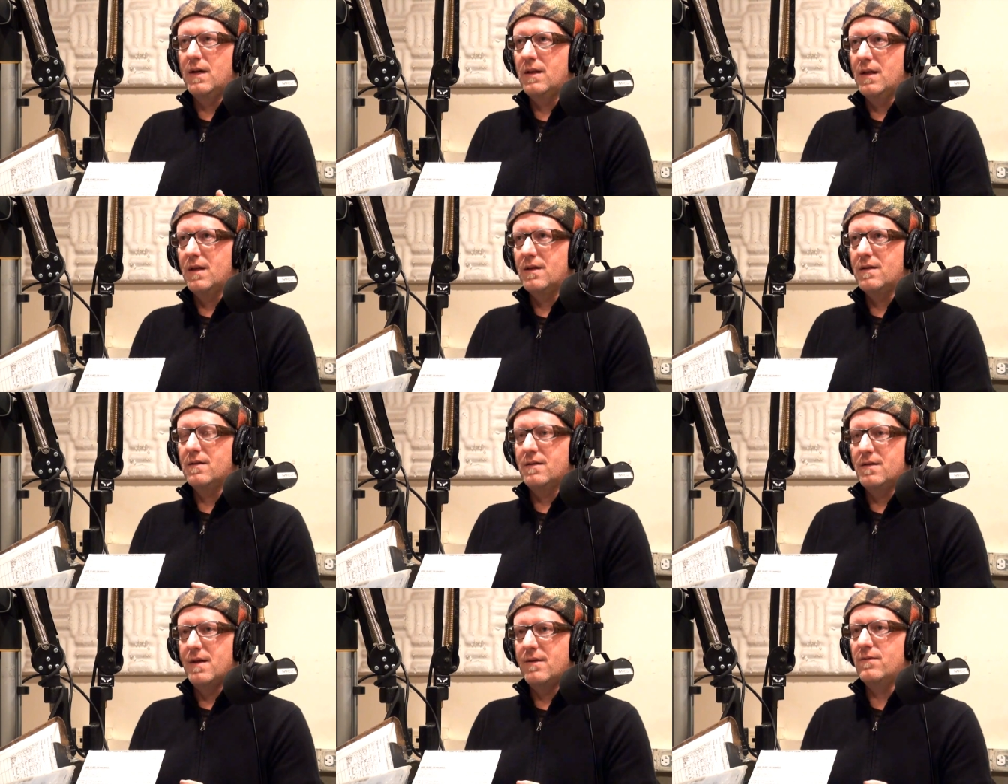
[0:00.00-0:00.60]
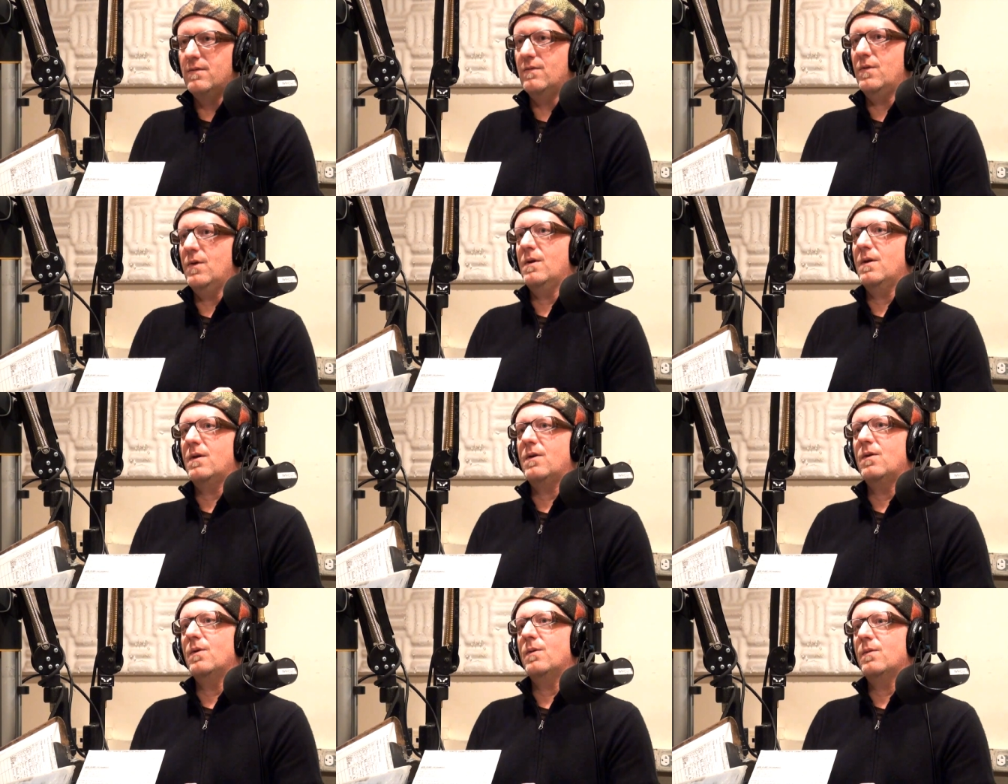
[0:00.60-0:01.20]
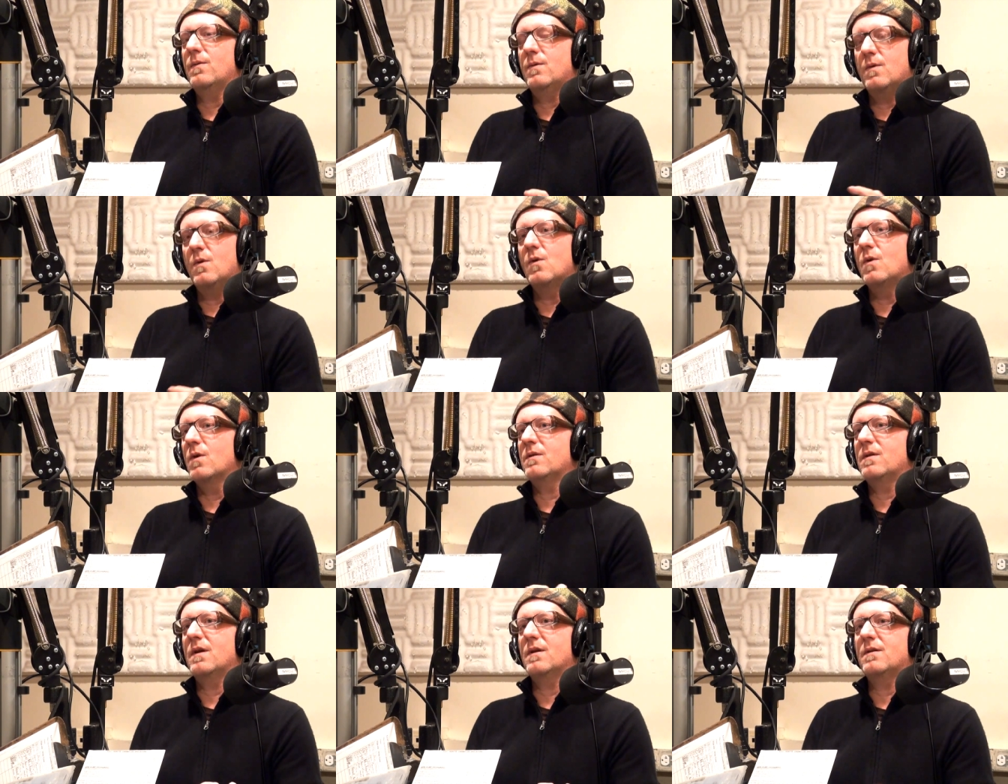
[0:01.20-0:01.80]
I think, seven vertical
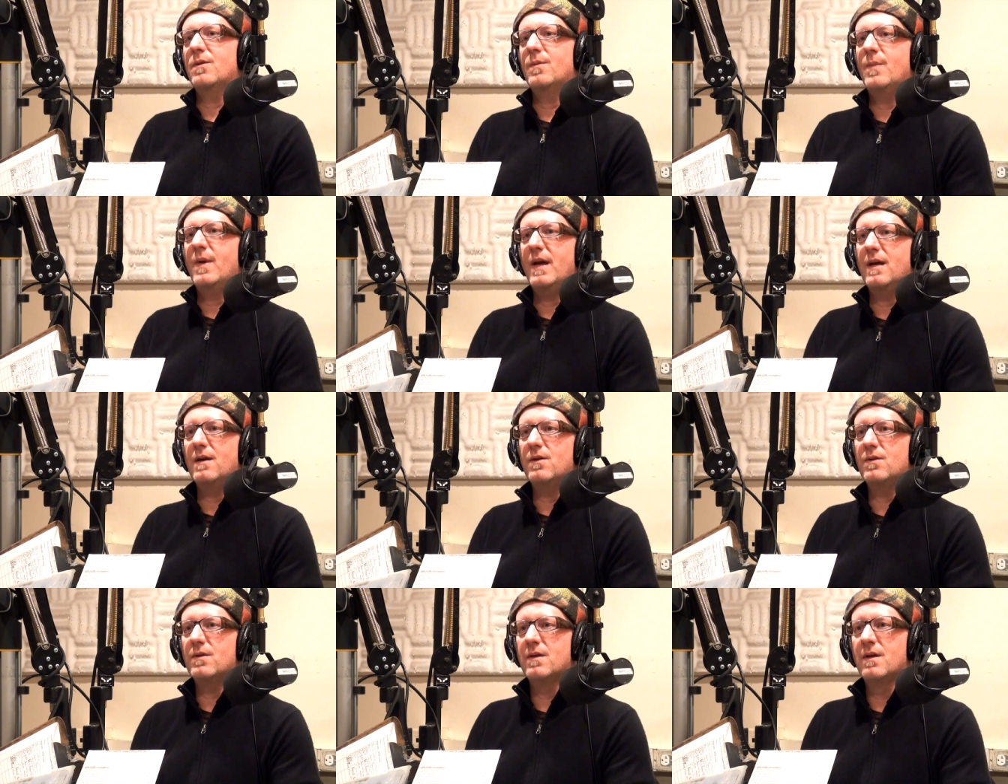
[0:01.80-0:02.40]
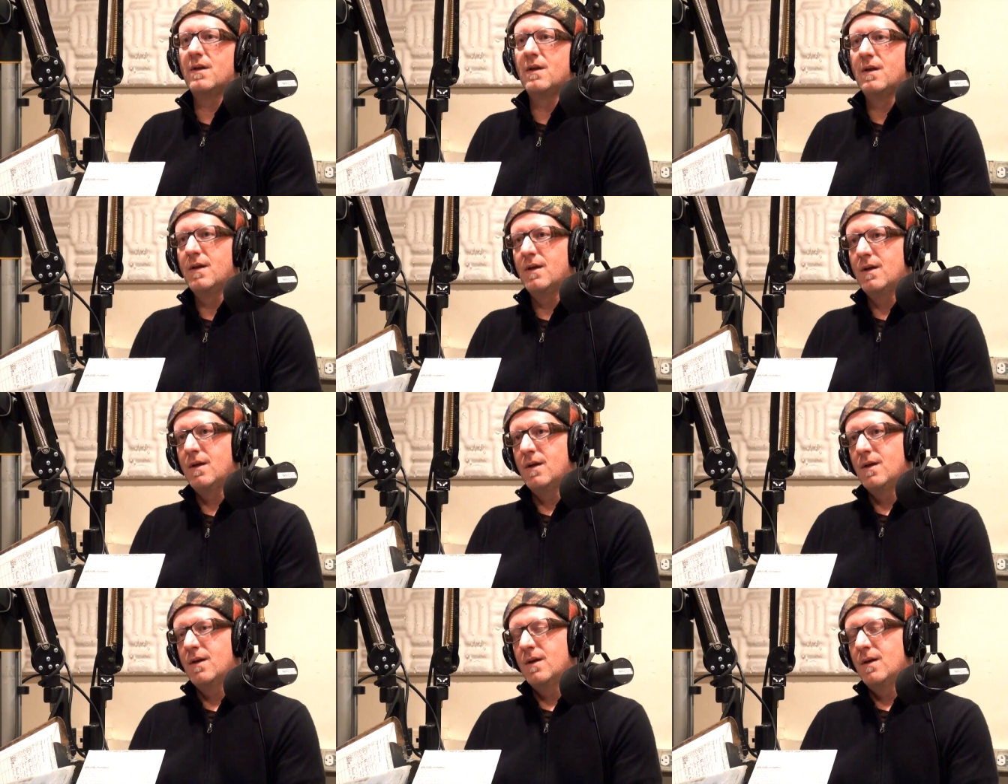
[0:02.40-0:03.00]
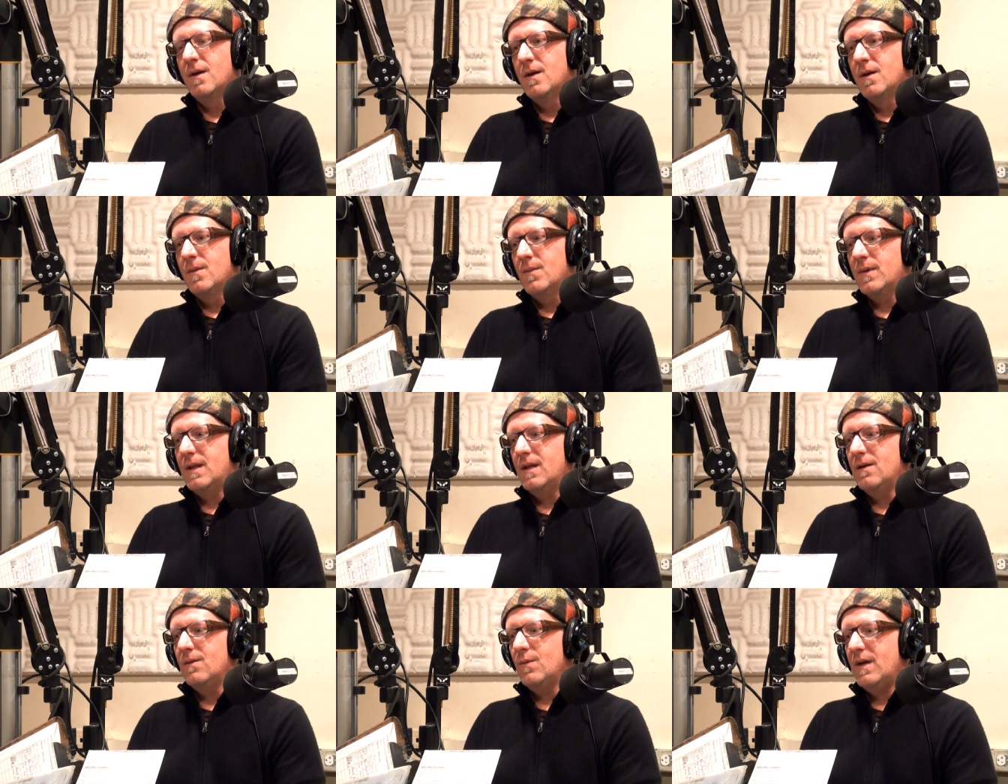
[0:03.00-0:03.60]
horizontal panels.
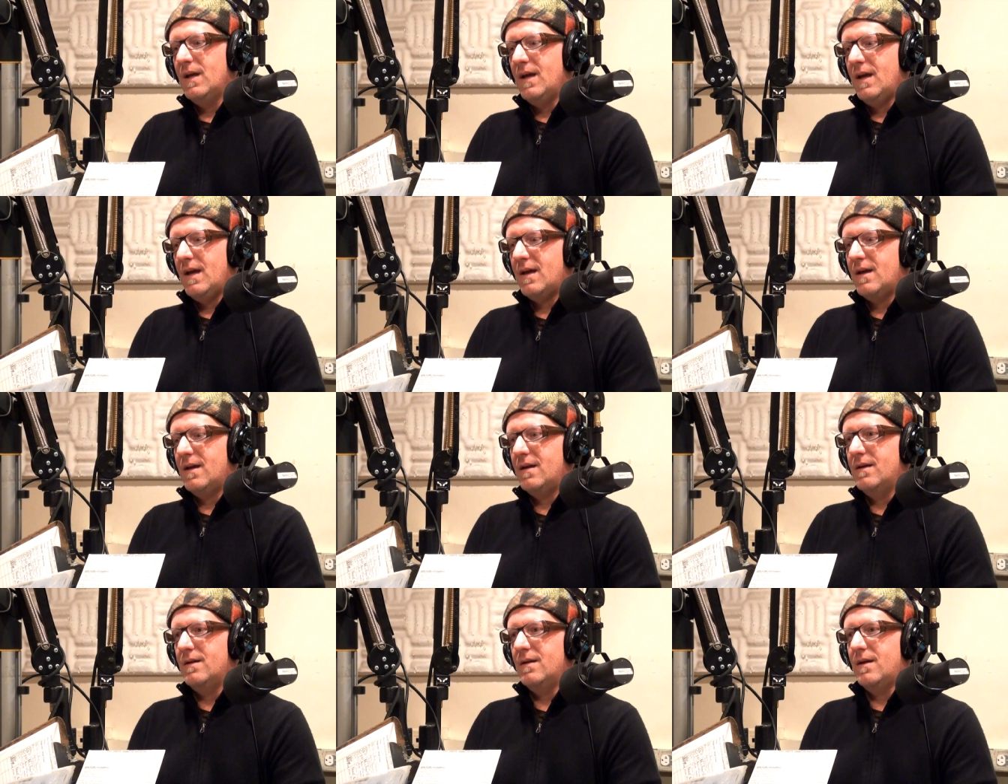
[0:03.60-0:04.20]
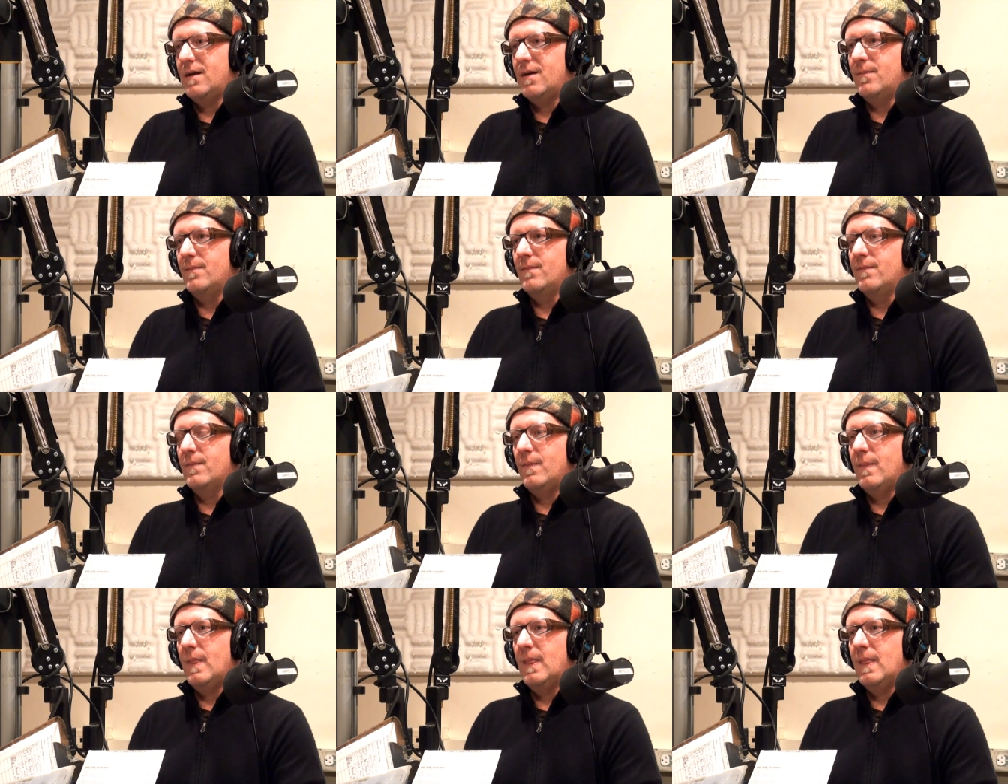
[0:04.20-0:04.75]
But then we had, um,